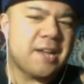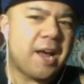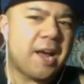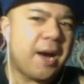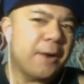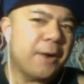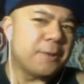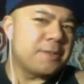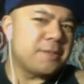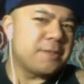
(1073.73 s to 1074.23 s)

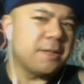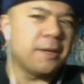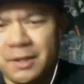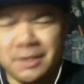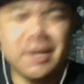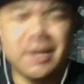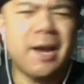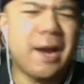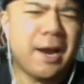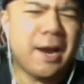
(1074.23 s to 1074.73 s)
Now it's
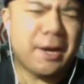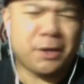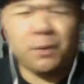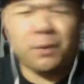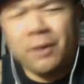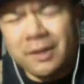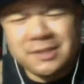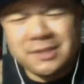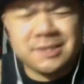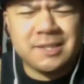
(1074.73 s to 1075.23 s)
like, yeah,
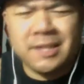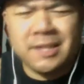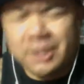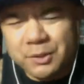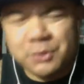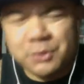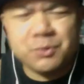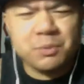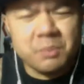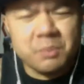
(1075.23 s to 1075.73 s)
cross
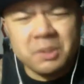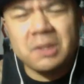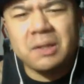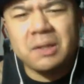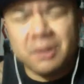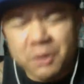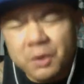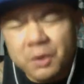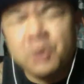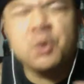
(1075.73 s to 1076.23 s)
towns would
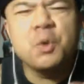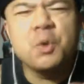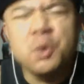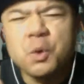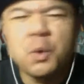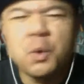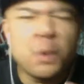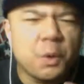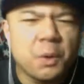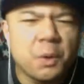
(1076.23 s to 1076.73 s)
be
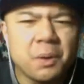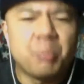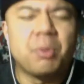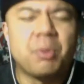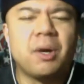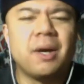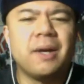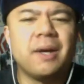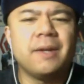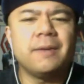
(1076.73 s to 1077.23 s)
cool,
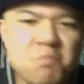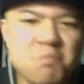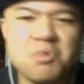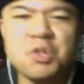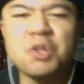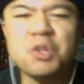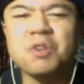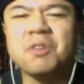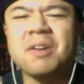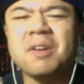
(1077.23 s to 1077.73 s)
but
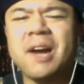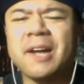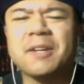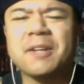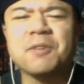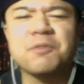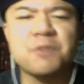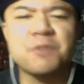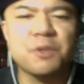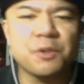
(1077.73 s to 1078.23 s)
I
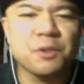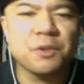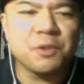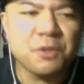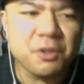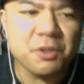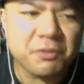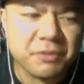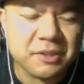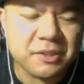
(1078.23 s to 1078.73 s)
could feel the
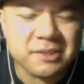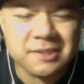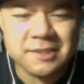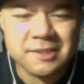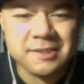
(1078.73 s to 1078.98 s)
difference.